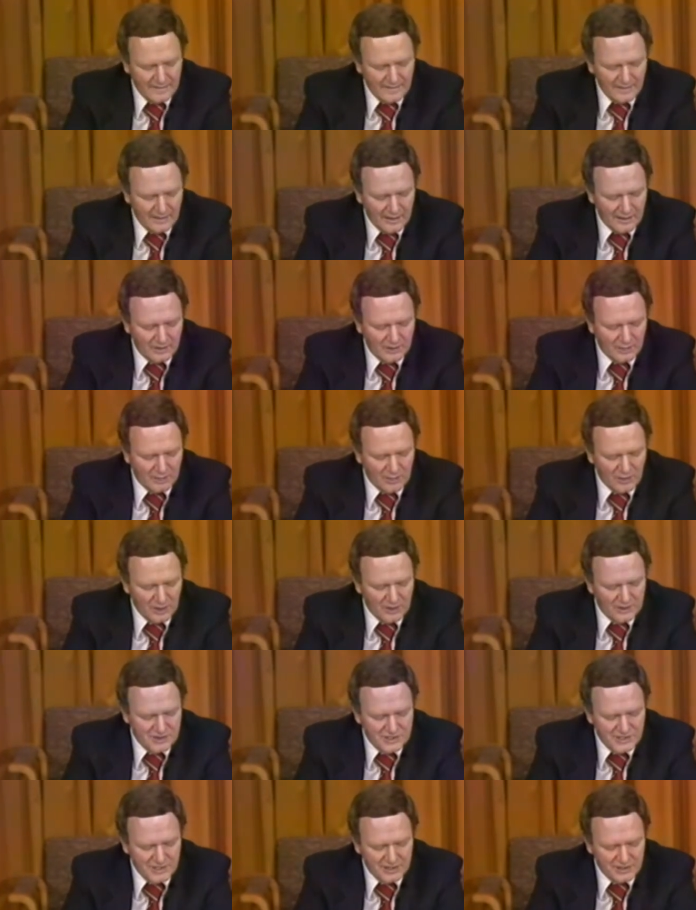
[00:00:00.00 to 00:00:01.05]
Uh, the
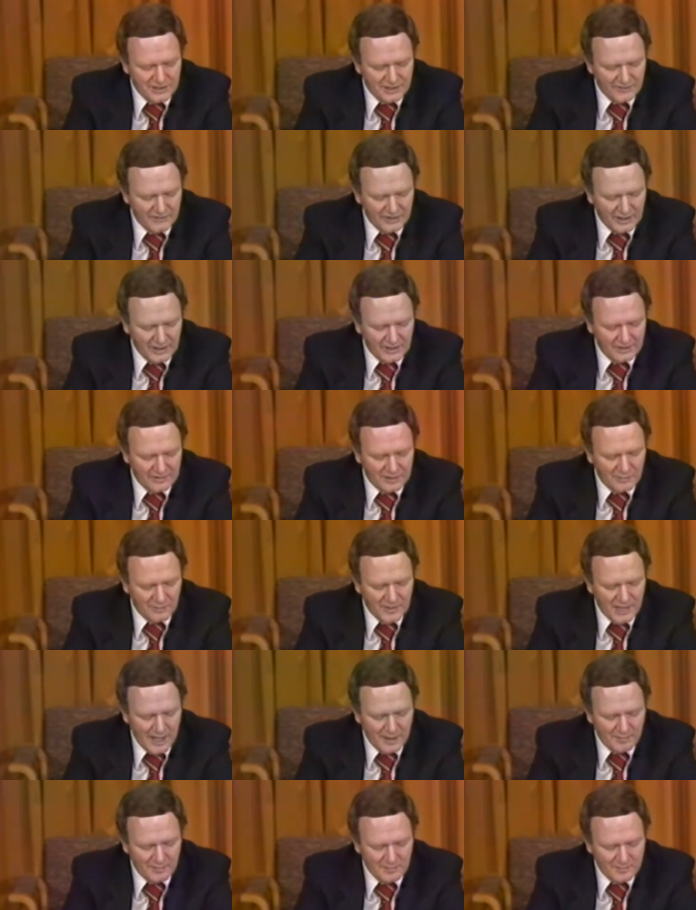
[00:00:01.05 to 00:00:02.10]
birth certificate, the
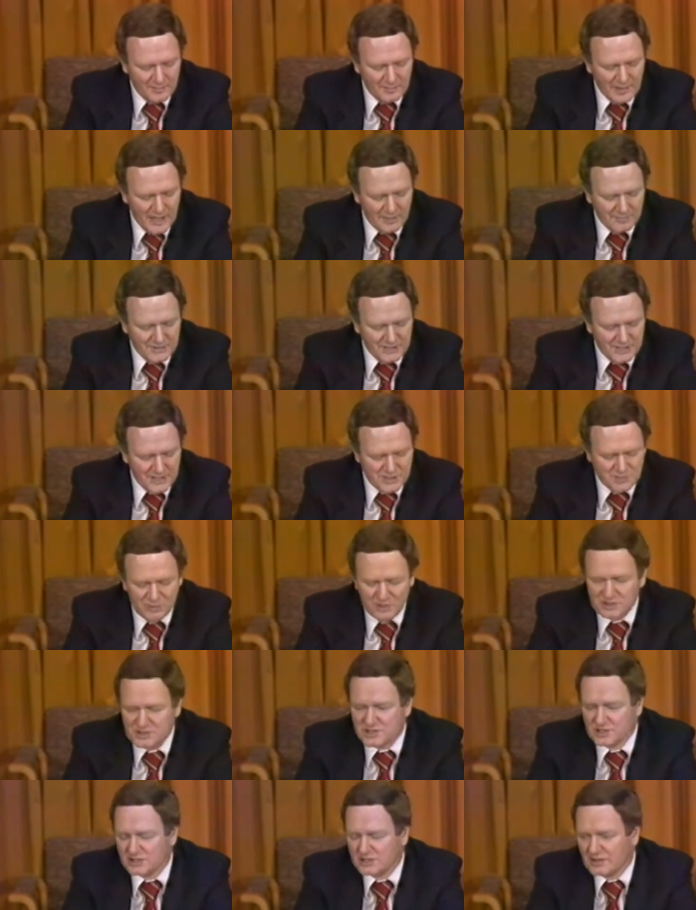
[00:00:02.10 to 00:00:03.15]
bab- baptismal
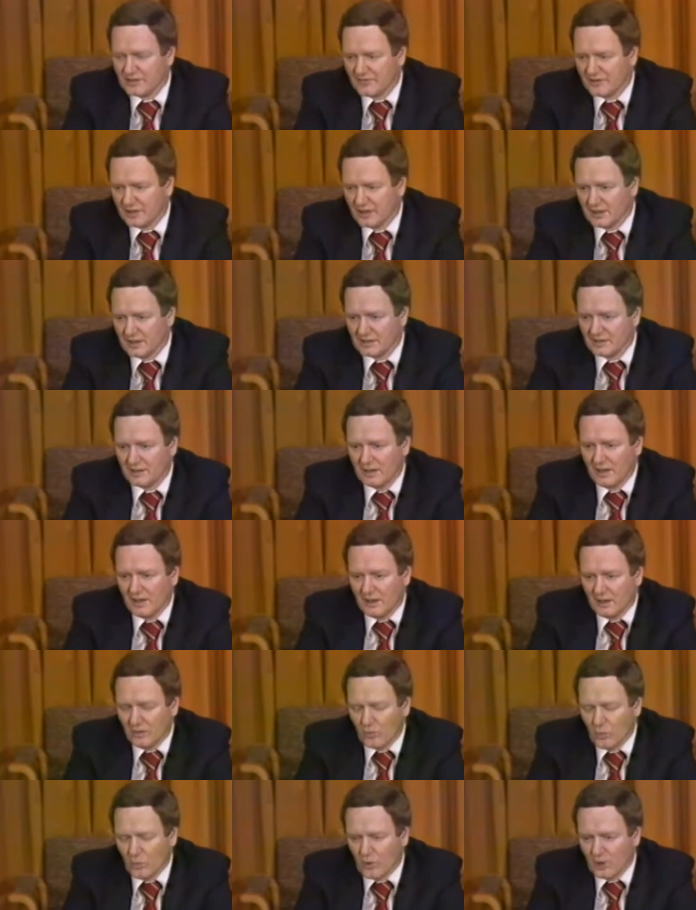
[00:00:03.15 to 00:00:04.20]
certificate,
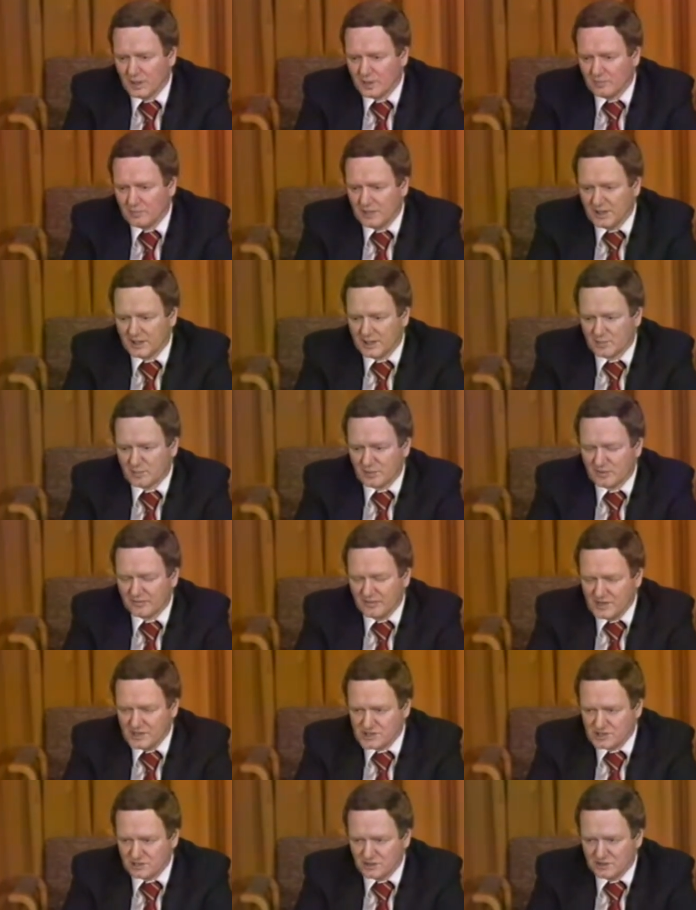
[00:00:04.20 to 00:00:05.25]
one being a
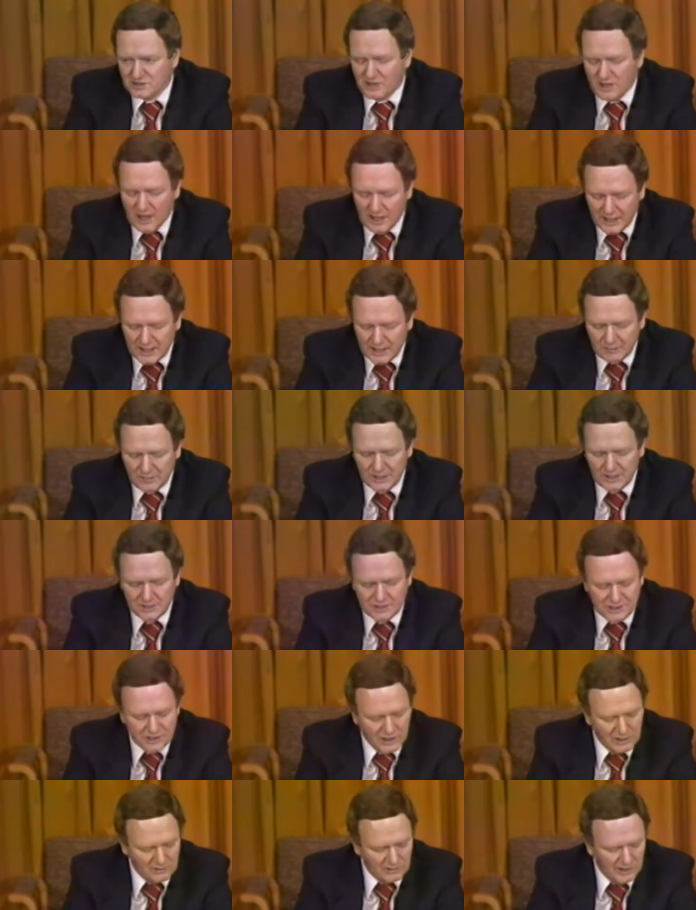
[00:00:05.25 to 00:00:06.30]
provincial document,
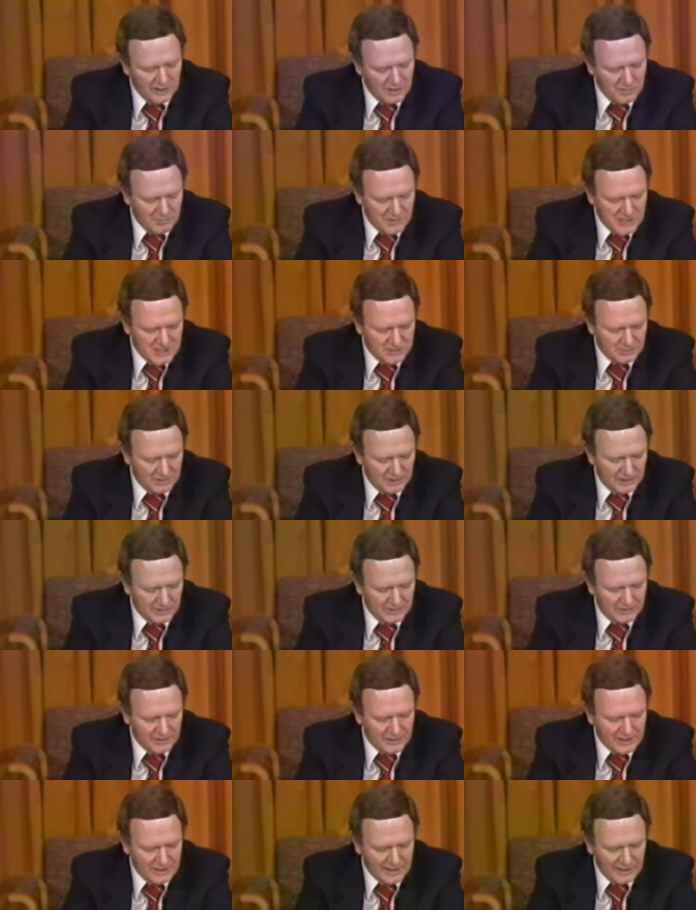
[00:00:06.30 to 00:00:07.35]
generally admissible
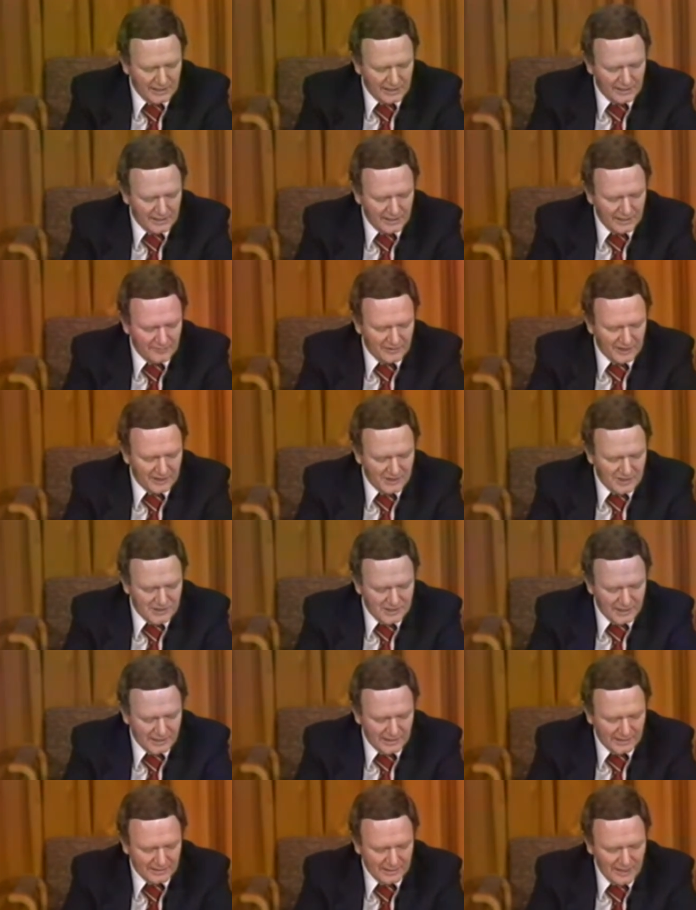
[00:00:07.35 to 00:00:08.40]
under the Canada Evidence
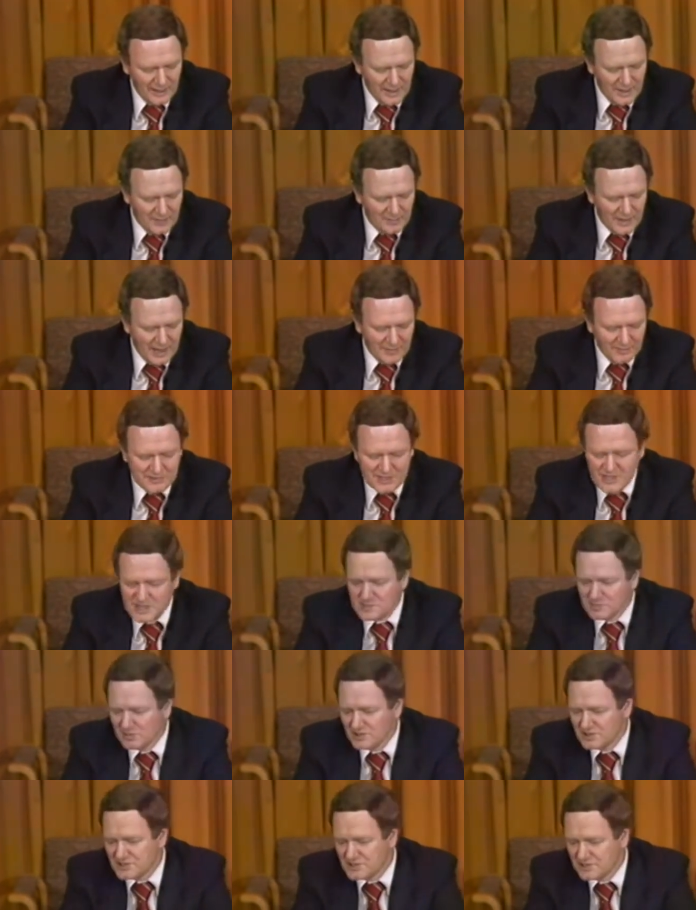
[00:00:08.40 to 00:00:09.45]
Act,
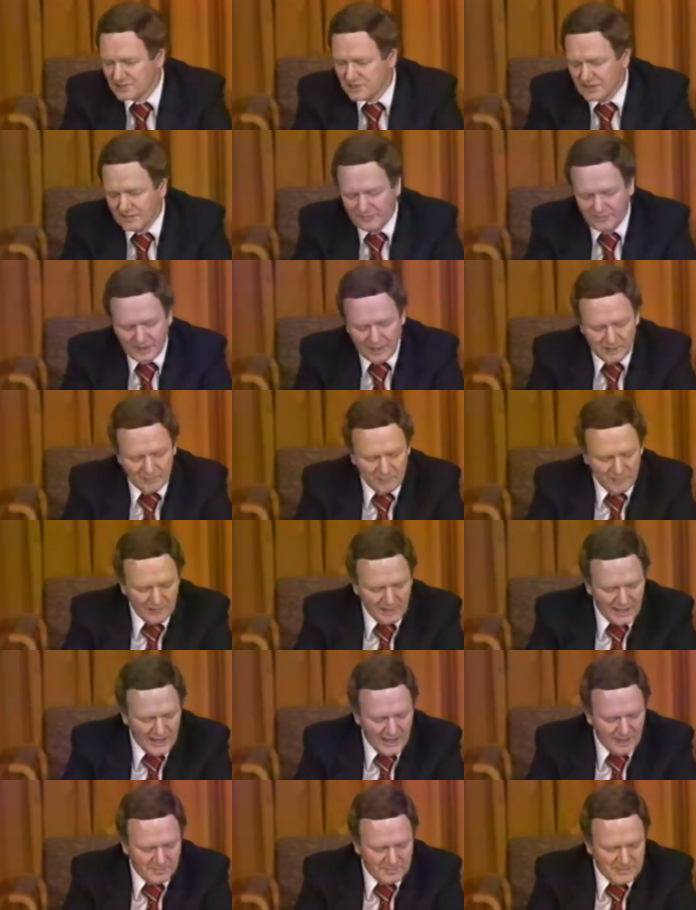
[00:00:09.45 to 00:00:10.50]
baptismal certificate,
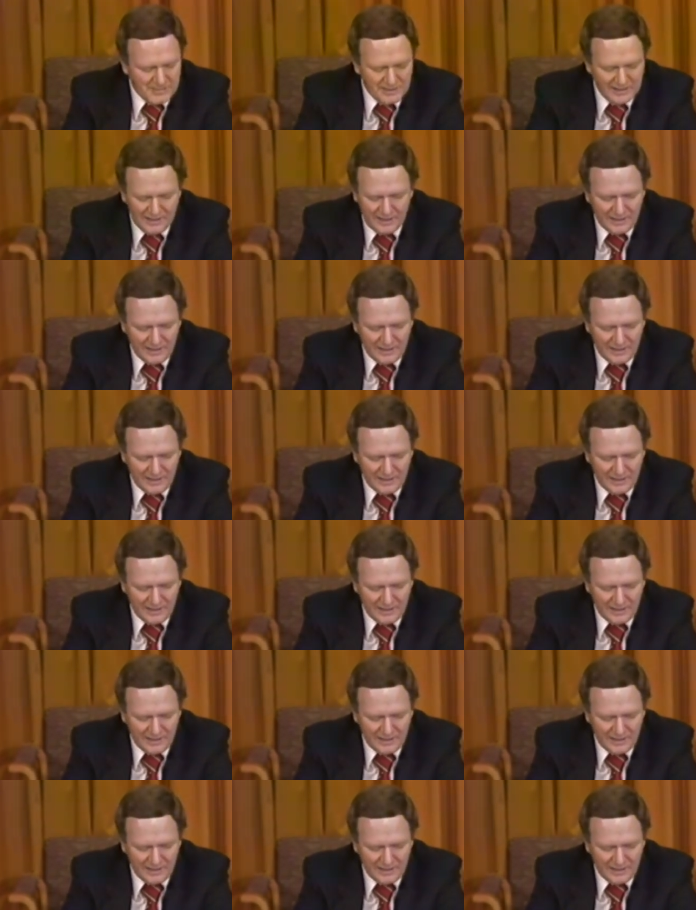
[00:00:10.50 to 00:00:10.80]
perhaps